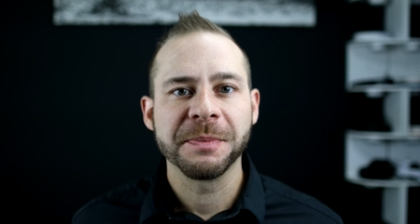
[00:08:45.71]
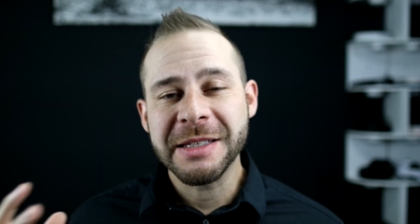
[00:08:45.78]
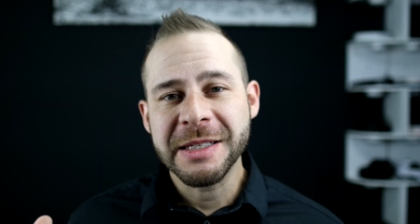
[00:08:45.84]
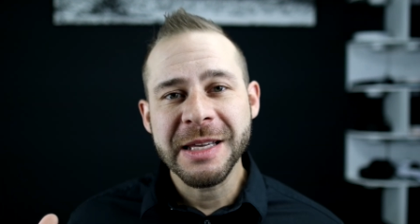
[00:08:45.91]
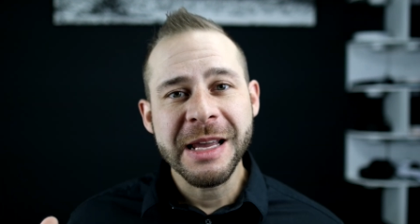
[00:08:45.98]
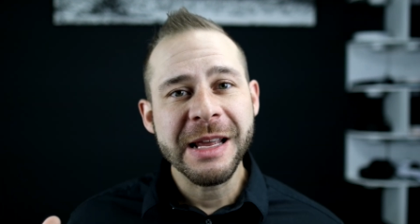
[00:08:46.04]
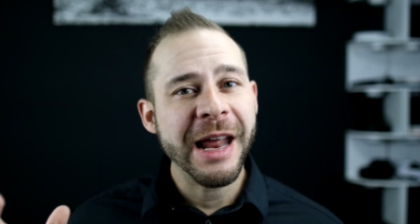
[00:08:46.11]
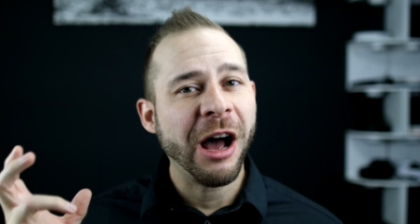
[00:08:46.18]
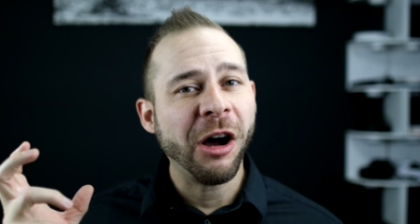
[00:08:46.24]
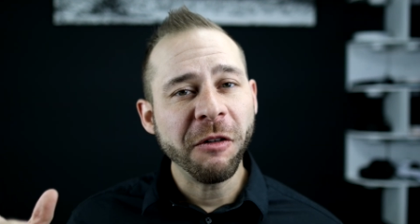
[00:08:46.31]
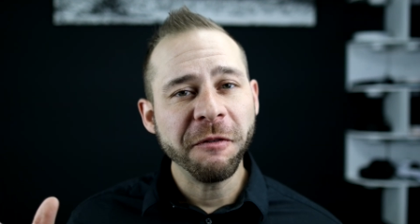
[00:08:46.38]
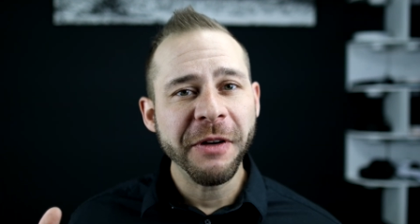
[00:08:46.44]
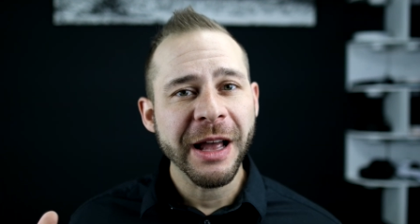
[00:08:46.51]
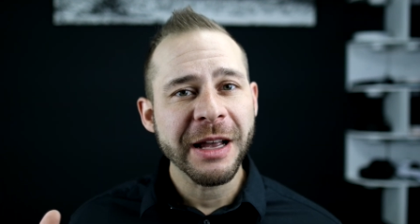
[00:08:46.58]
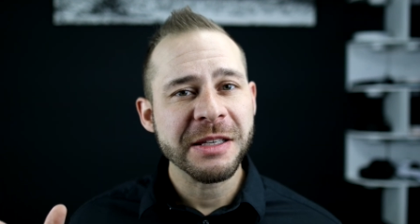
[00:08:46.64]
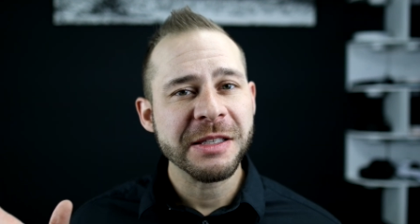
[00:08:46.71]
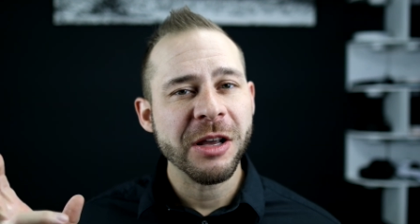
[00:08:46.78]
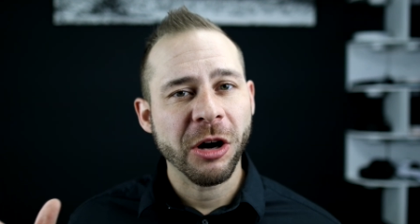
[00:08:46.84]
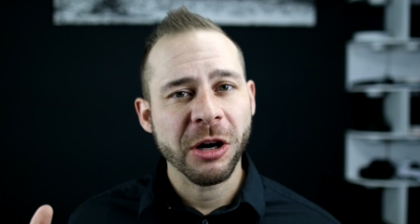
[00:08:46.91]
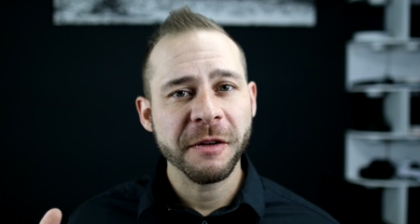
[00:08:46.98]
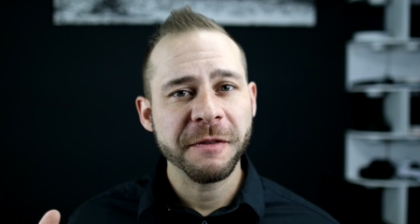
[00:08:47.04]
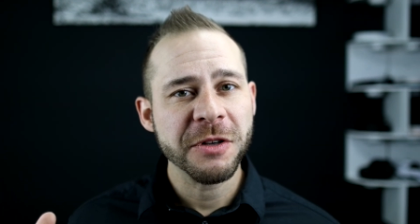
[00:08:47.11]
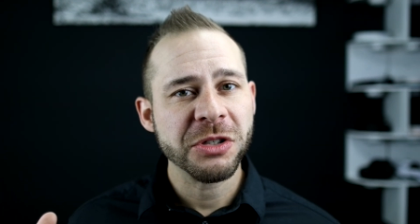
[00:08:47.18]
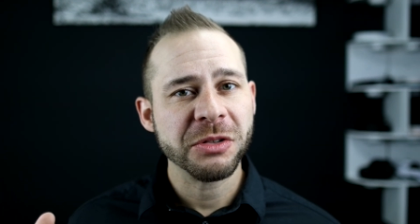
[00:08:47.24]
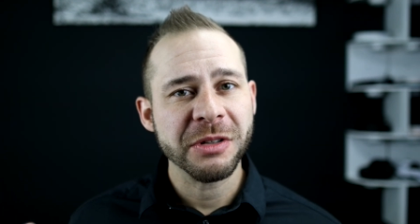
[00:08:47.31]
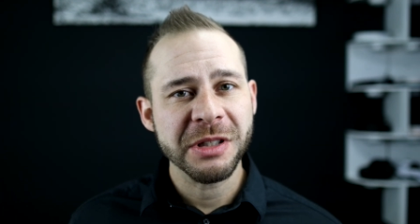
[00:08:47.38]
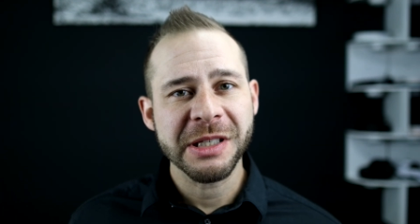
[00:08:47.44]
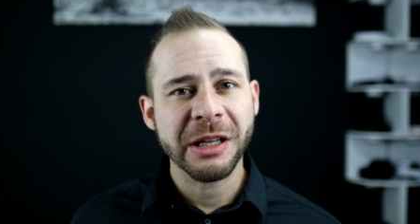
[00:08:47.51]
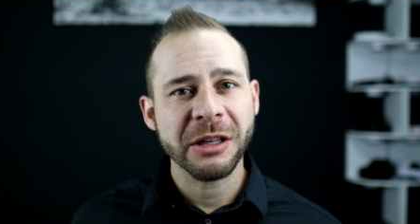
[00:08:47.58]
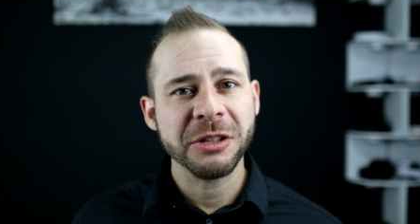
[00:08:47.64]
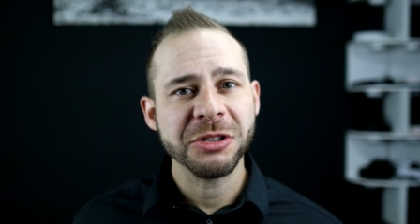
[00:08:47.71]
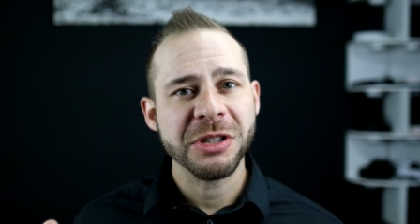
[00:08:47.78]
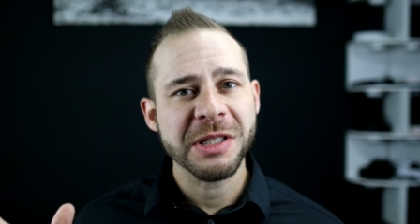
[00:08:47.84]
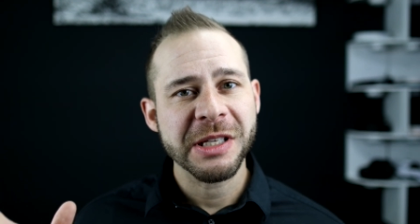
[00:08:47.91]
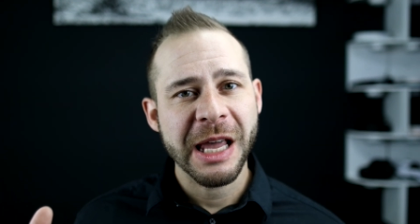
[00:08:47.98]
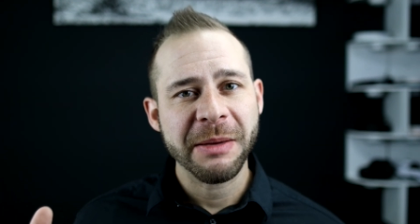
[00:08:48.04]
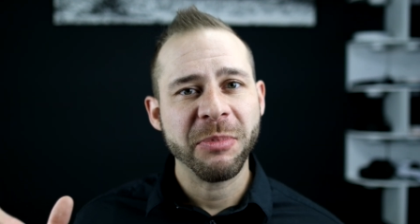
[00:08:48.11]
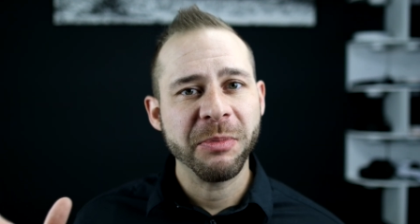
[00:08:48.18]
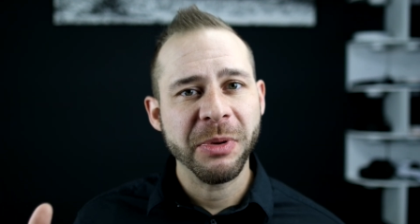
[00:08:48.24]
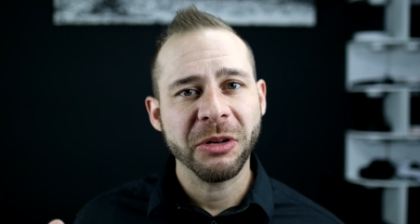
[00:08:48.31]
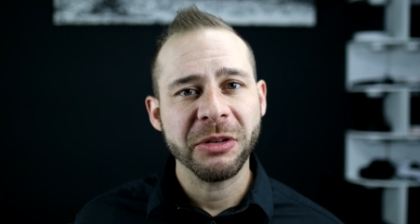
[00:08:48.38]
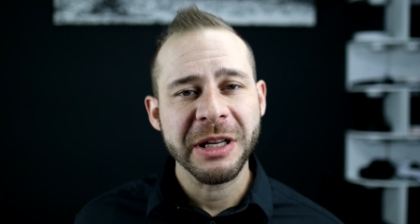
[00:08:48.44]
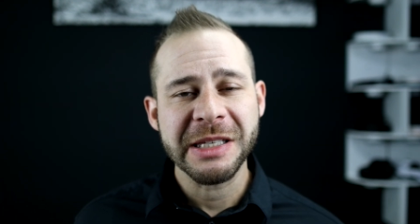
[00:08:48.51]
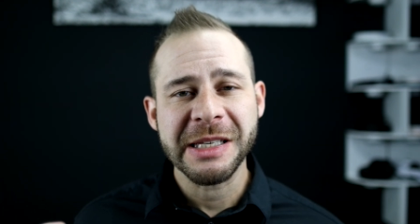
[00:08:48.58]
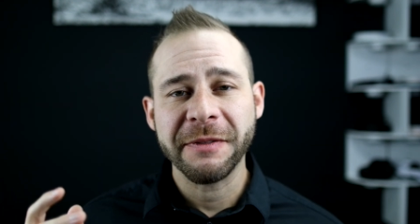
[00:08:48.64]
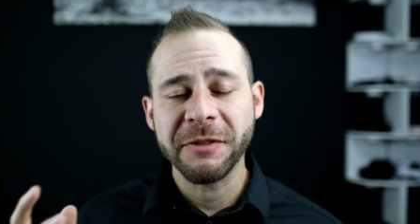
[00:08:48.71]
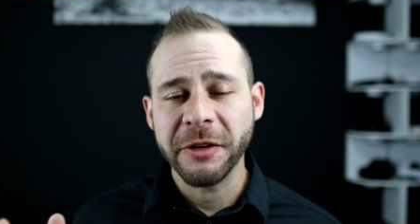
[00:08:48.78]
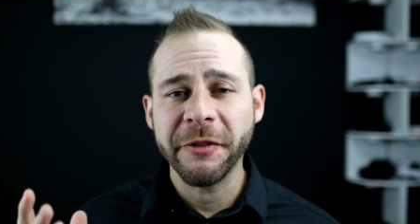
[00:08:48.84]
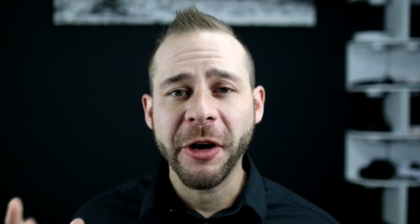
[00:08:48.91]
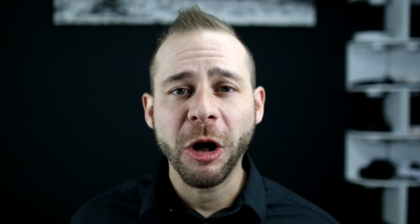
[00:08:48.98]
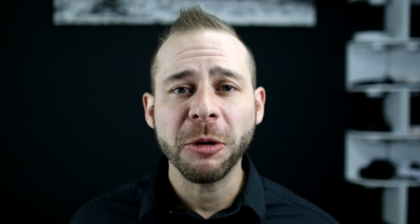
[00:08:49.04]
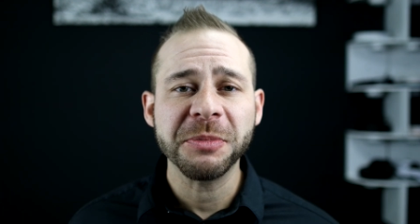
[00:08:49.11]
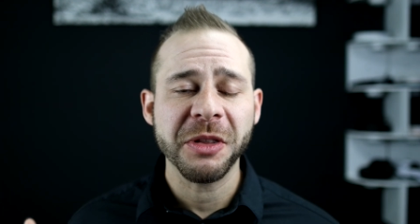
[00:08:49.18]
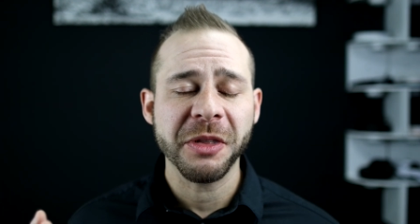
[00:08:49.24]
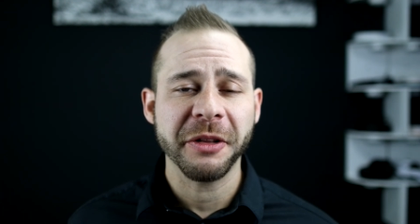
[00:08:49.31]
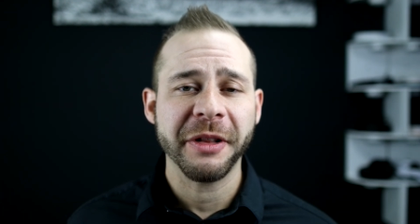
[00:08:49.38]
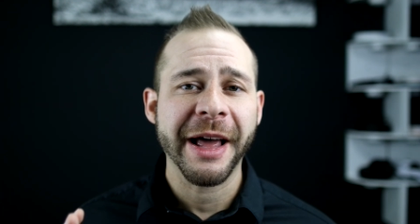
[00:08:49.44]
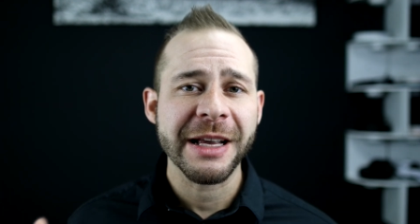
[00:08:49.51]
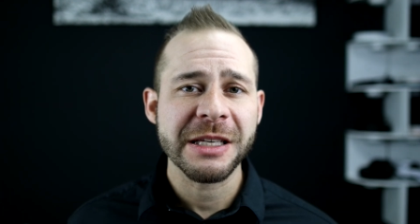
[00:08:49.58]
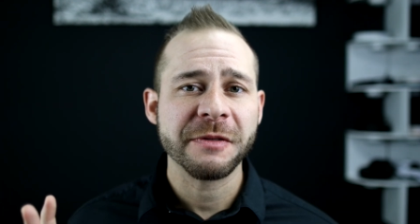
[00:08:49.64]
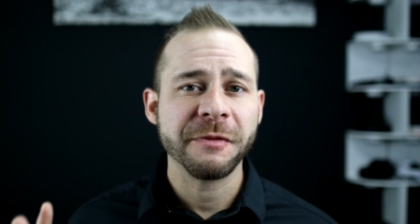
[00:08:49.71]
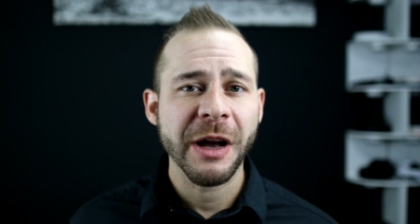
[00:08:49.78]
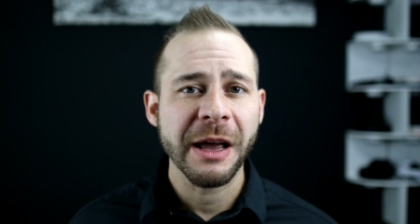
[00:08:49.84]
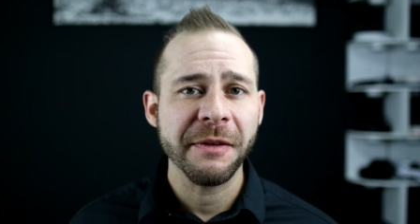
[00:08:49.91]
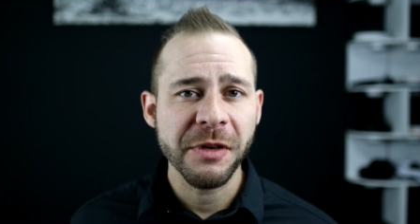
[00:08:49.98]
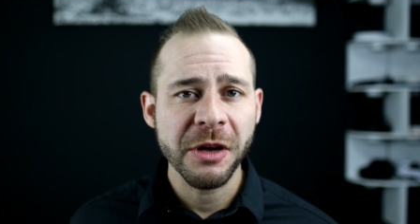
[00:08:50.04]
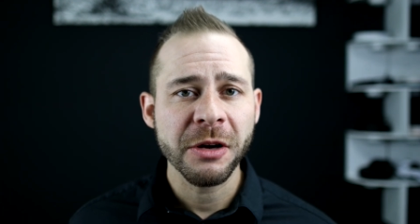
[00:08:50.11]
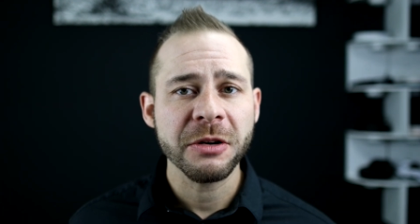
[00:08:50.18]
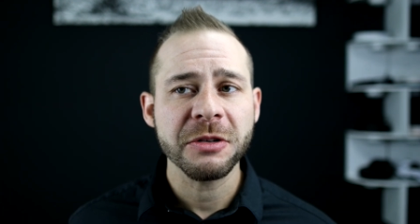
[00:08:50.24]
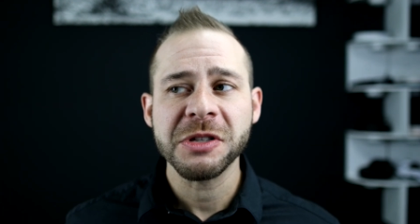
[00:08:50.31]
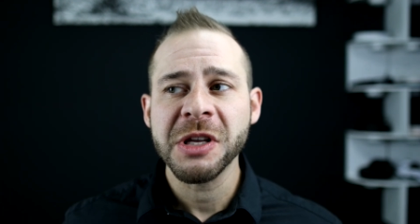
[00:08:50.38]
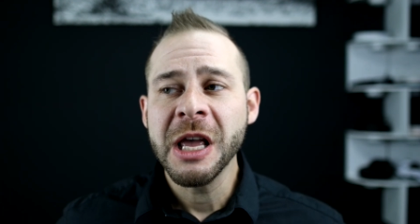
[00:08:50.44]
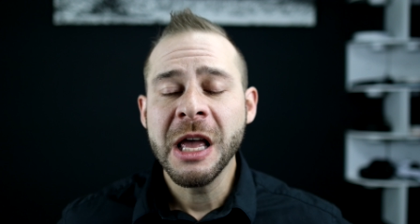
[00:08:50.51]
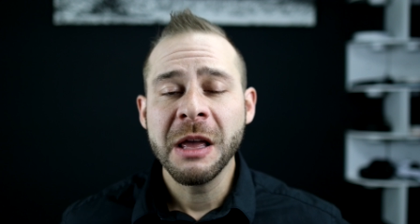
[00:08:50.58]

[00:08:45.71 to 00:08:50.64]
And seeing how fast the artificial intelligence capabilities have developed in the last five years